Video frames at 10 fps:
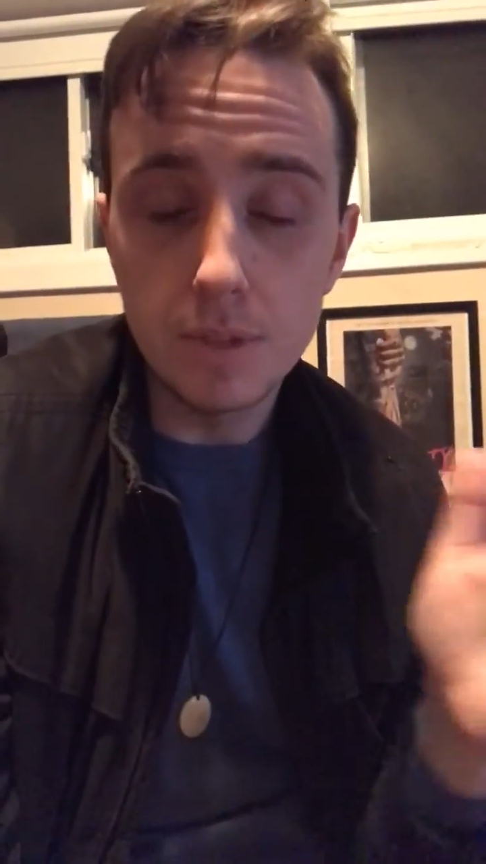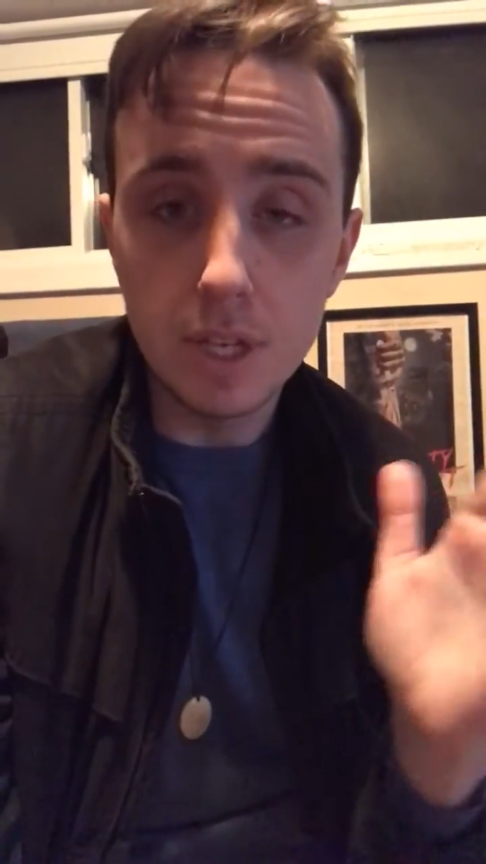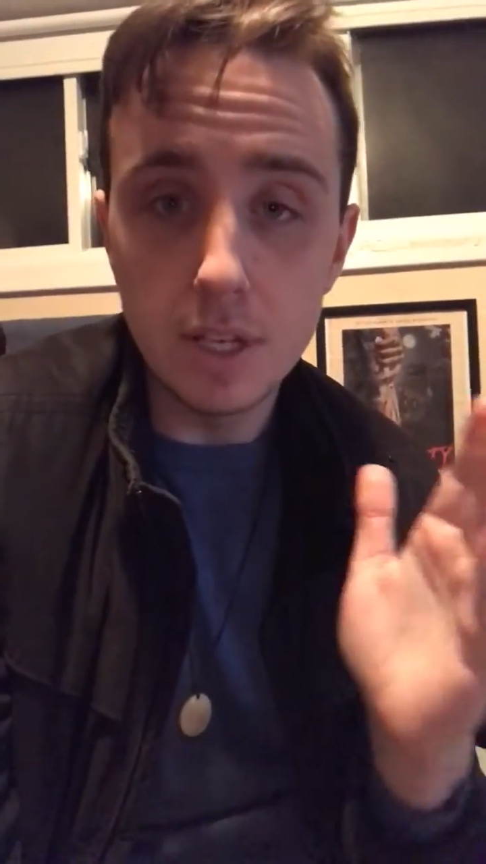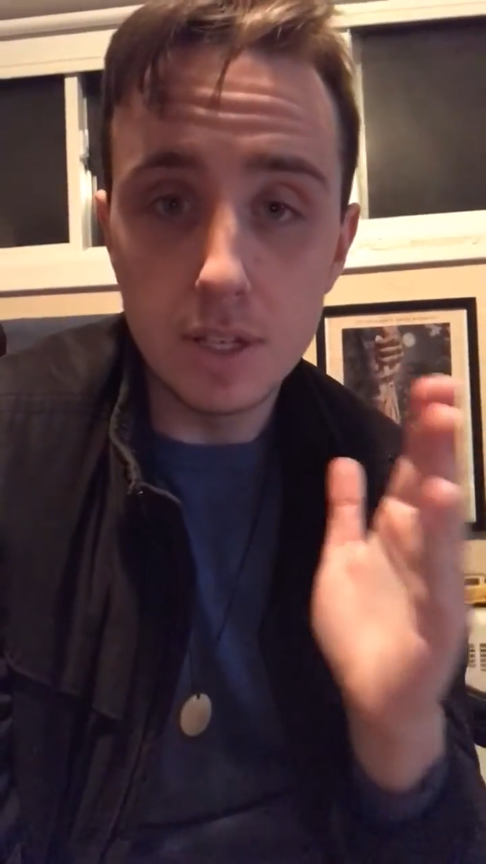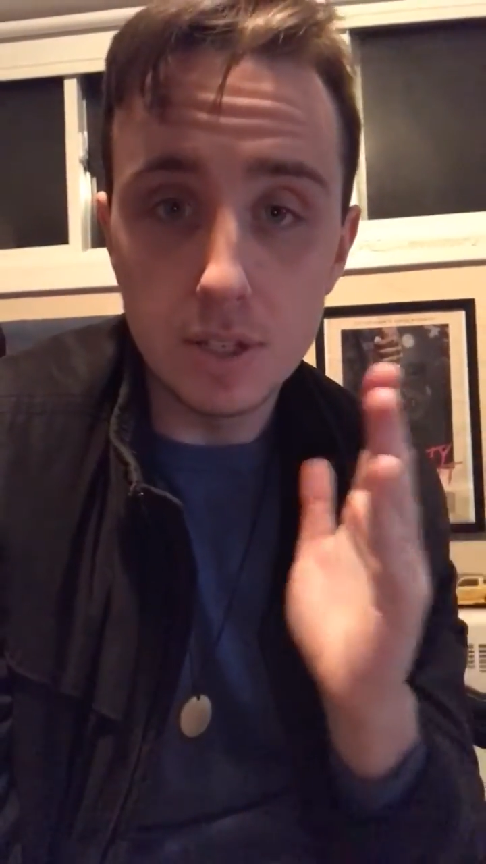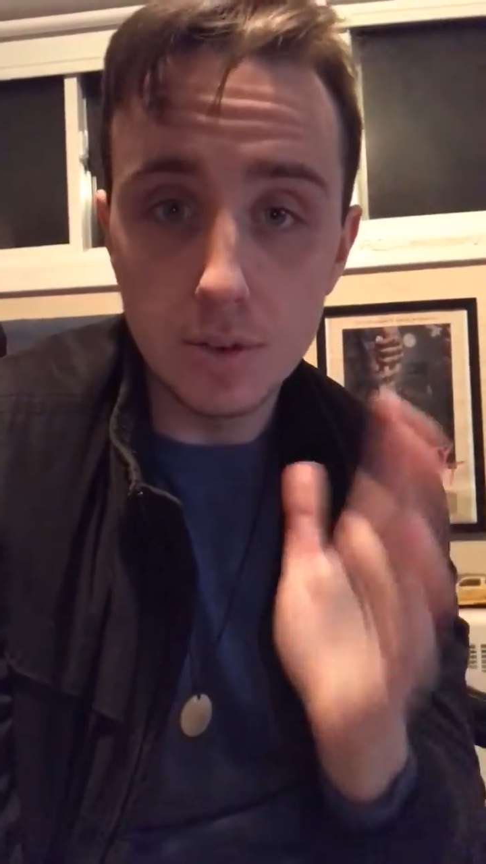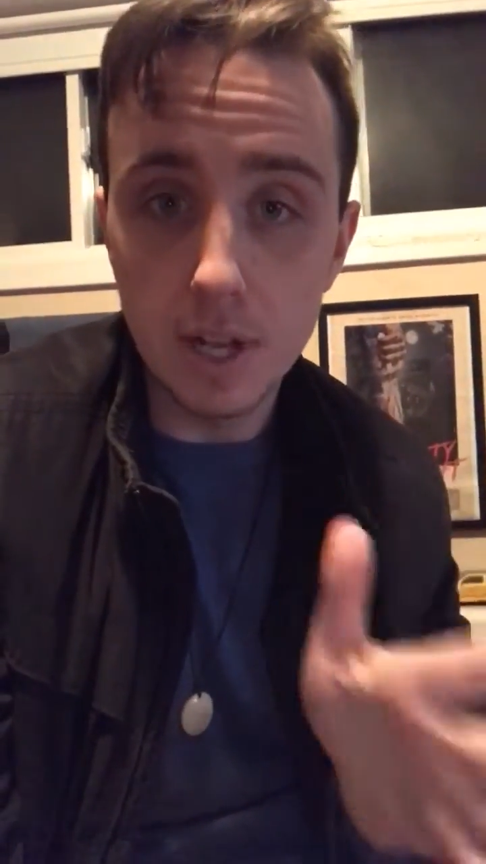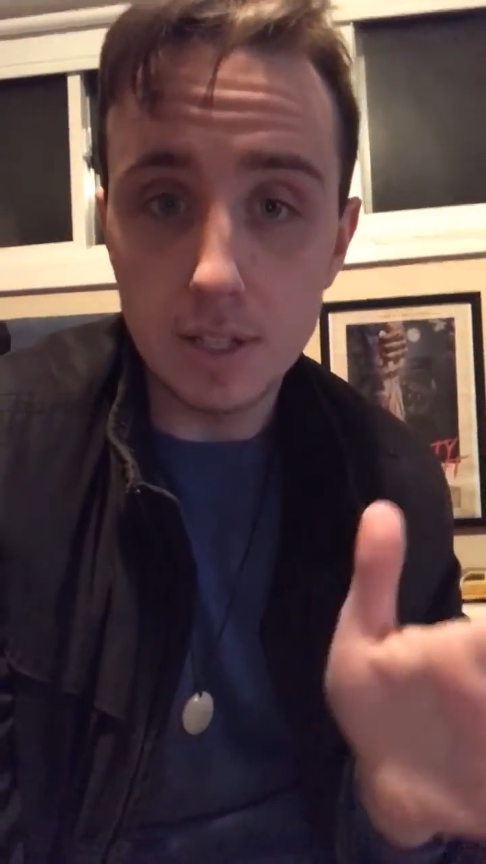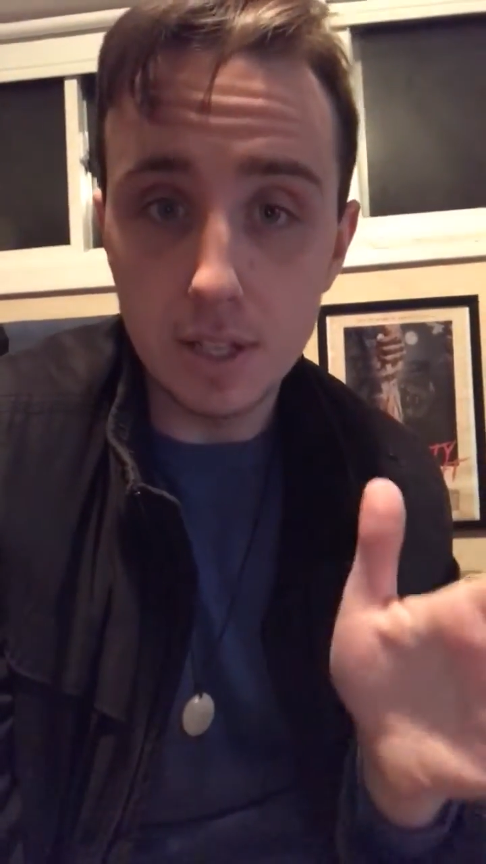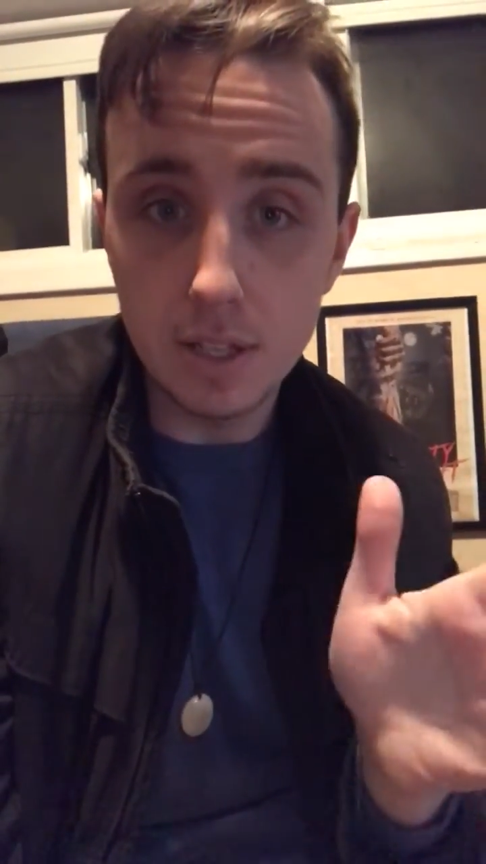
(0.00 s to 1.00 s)
He's
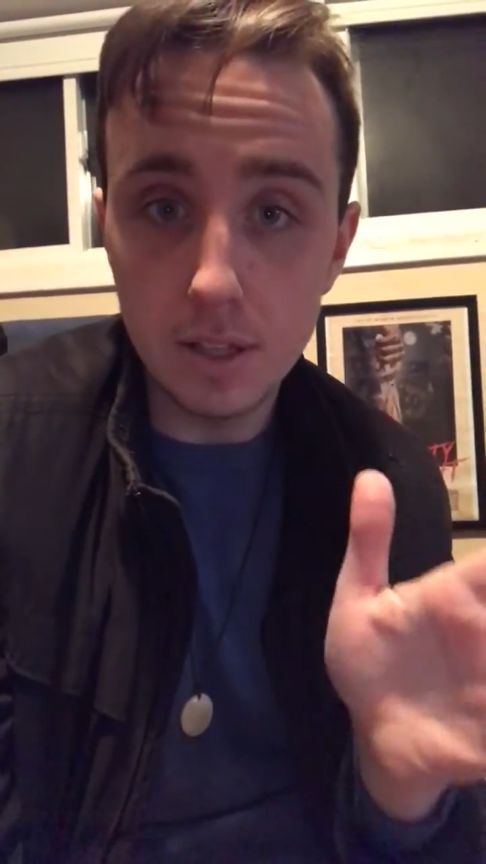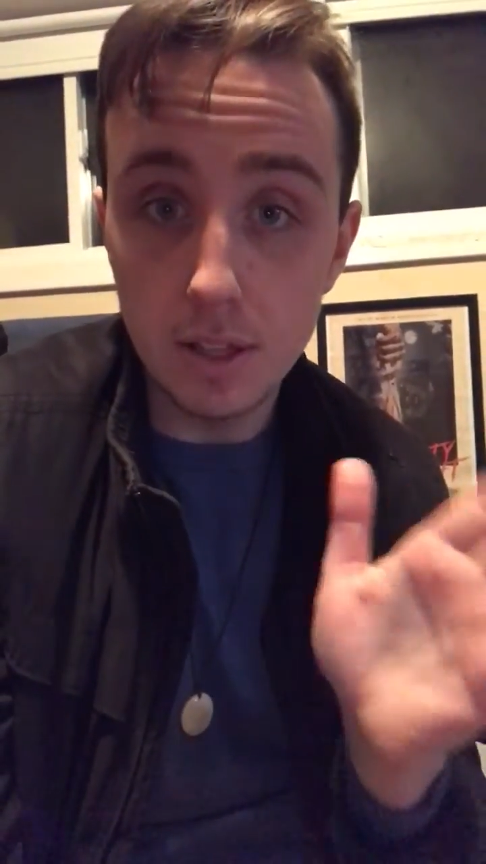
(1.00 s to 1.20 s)
directing